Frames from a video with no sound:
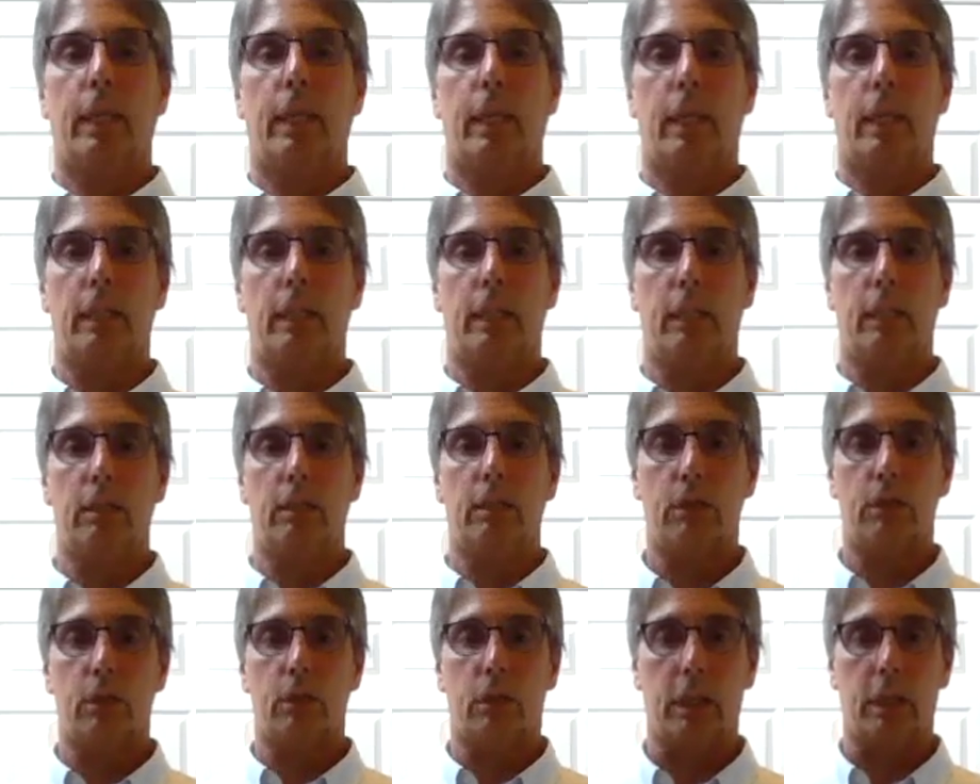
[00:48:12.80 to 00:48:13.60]
and then
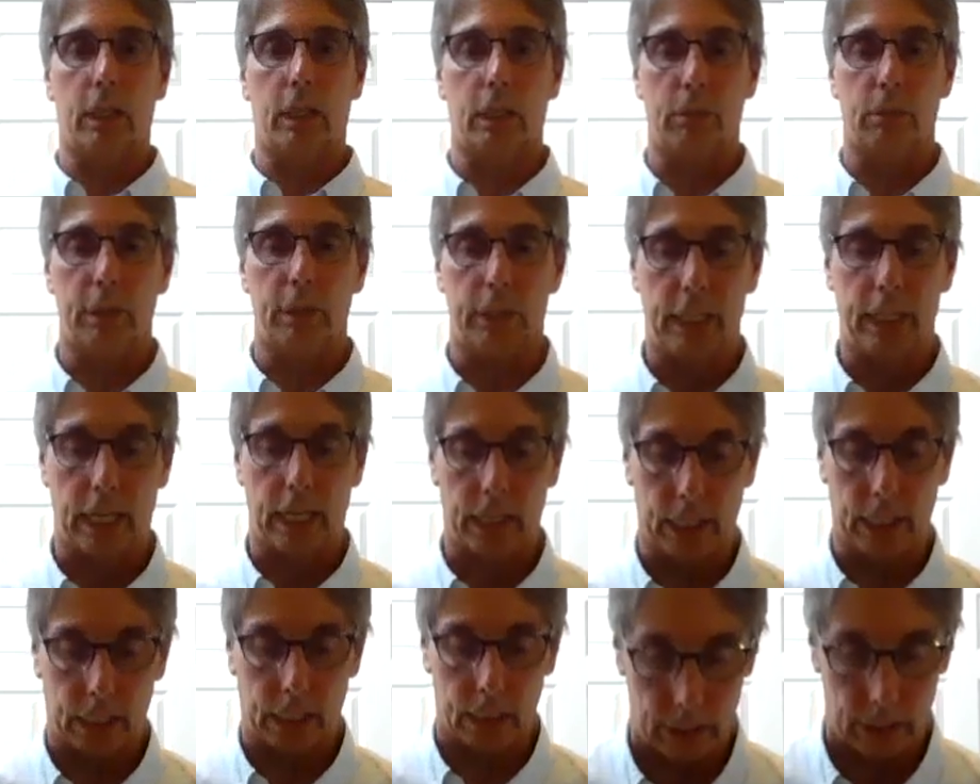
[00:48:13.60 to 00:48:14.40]
start on the way
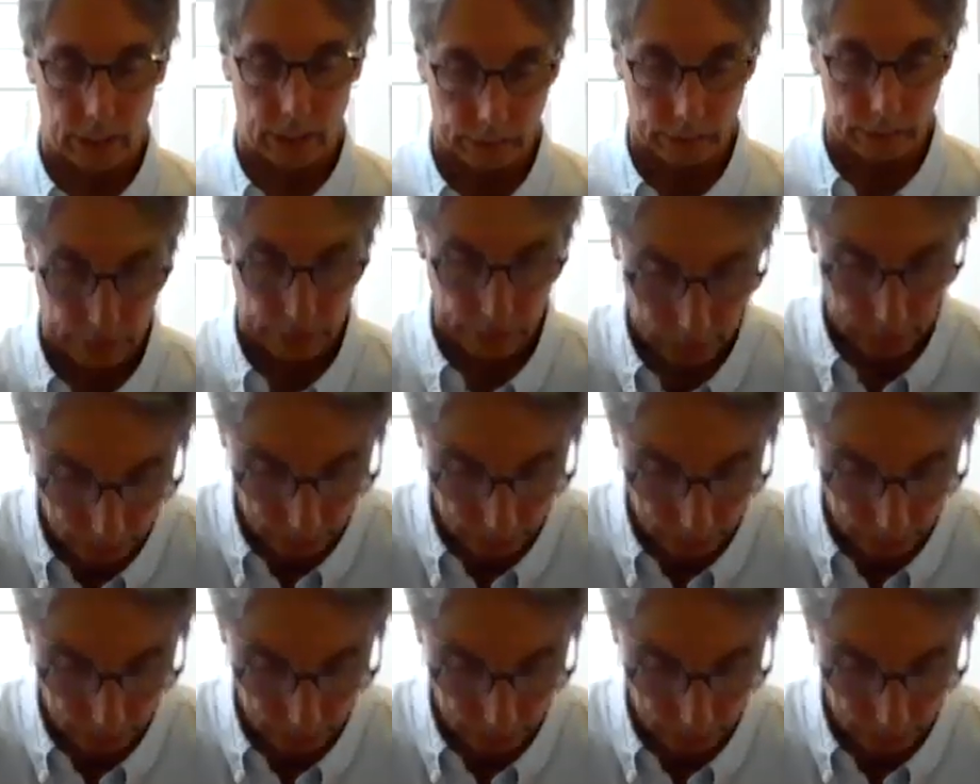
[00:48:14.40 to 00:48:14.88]
down, exhaling